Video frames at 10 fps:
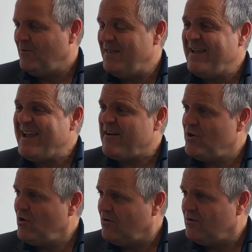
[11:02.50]
when they are
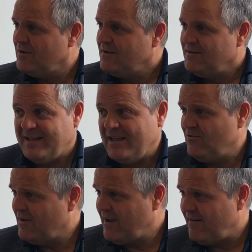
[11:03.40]
young. They
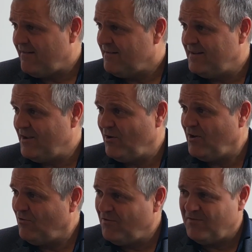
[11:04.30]
don't care. They
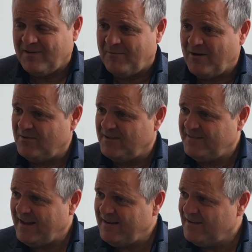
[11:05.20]
only look about the
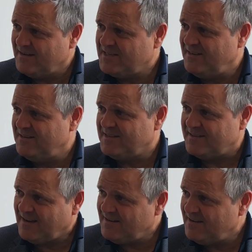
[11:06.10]
technical skills,
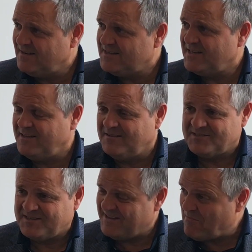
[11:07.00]
the tactical
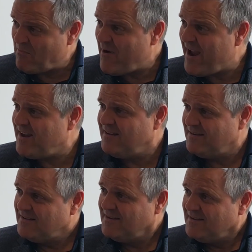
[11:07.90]
skills, the brain.
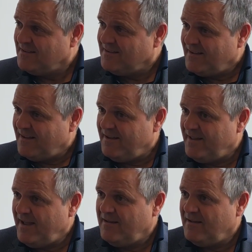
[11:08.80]

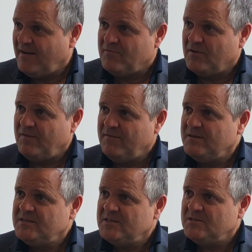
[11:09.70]
And then after
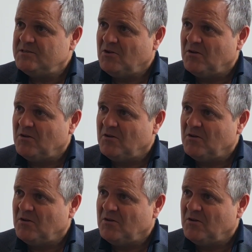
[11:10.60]
15, 16